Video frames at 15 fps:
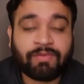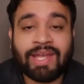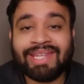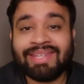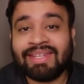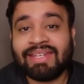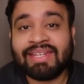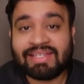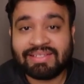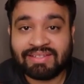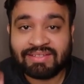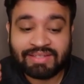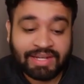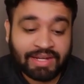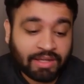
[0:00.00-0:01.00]
the necessary
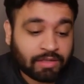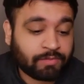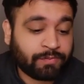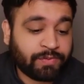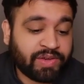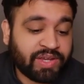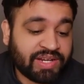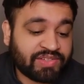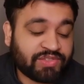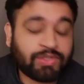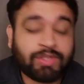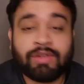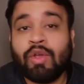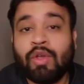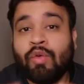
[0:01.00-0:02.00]
configuration
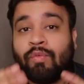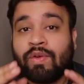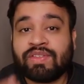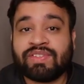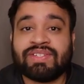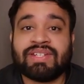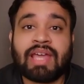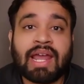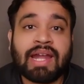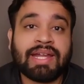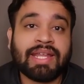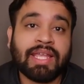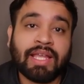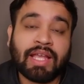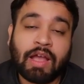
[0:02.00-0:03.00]
for starting
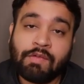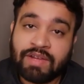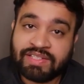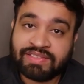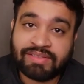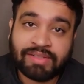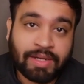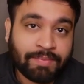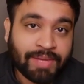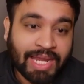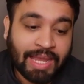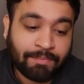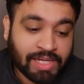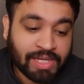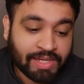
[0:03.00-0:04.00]
our streaming
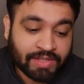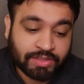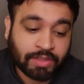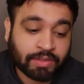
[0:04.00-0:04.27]
application.